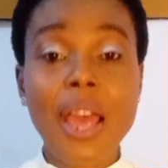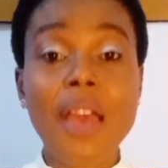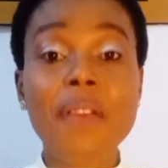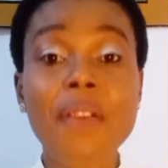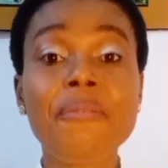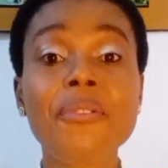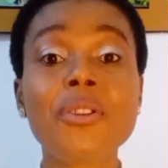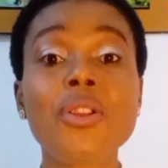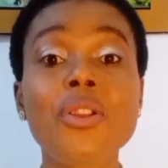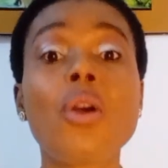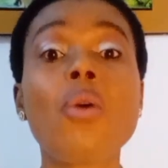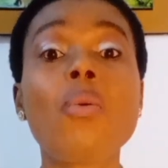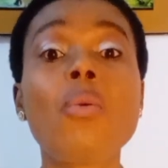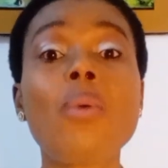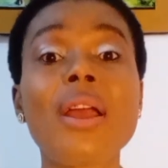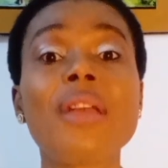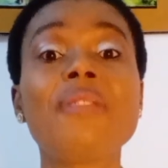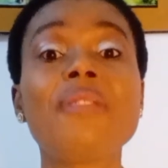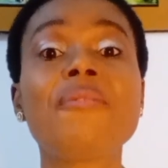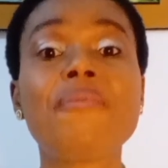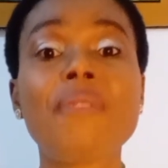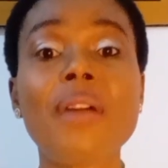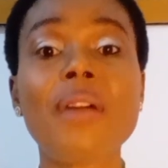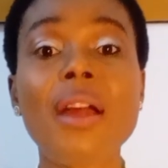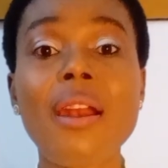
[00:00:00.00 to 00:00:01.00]
A video
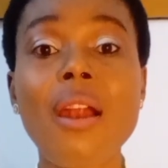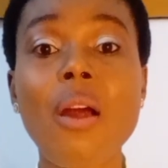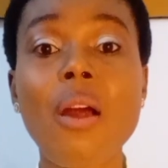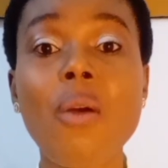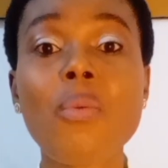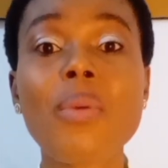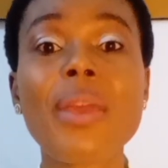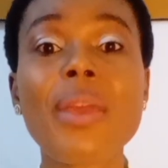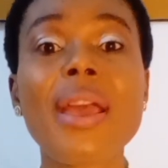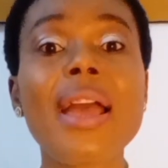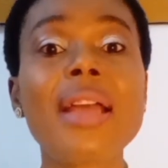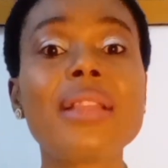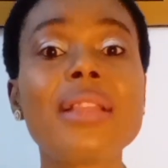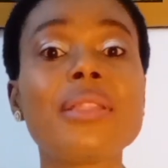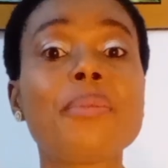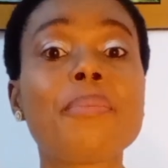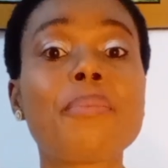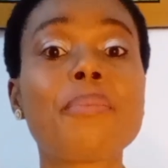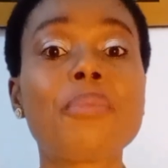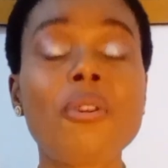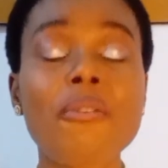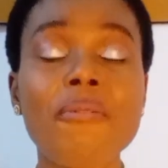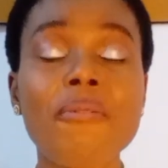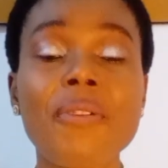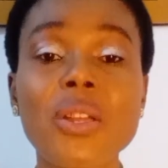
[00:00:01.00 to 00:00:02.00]
went viral where the
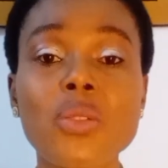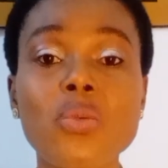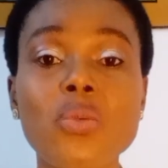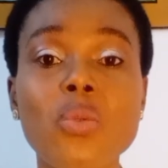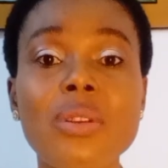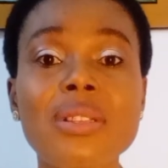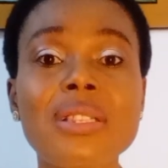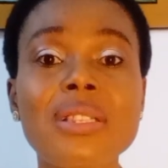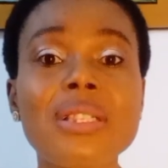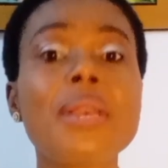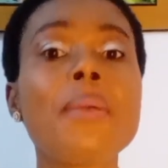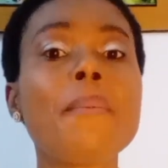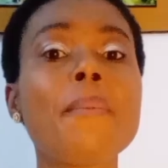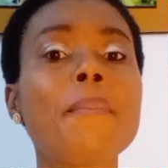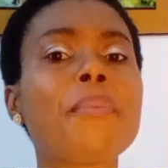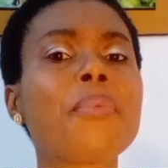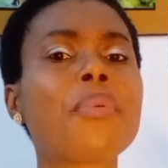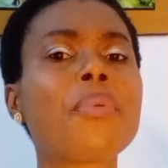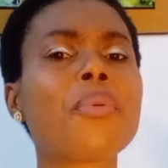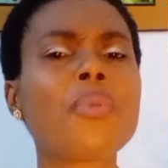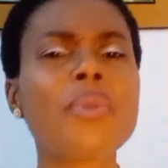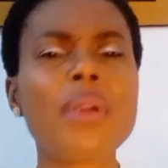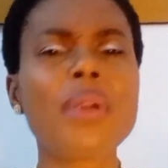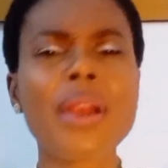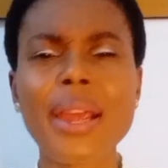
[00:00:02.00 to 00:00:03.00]
prophet was seen
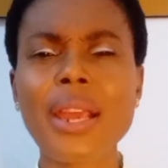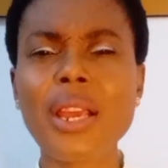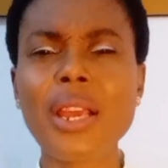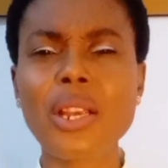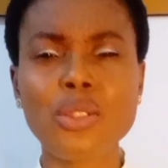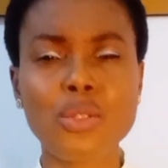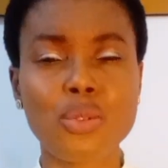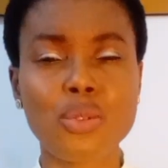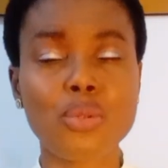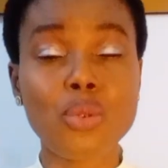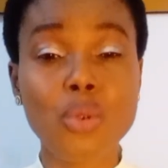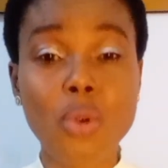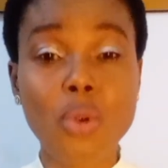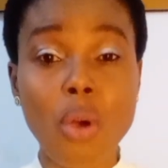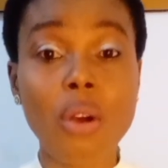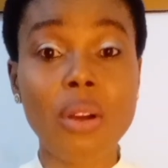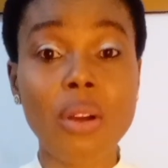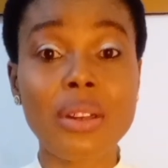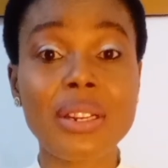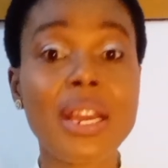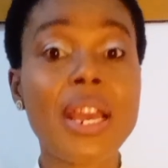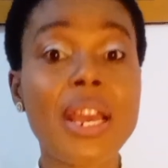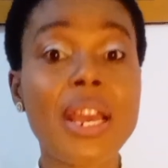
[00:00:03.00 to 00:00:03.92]
praying to God.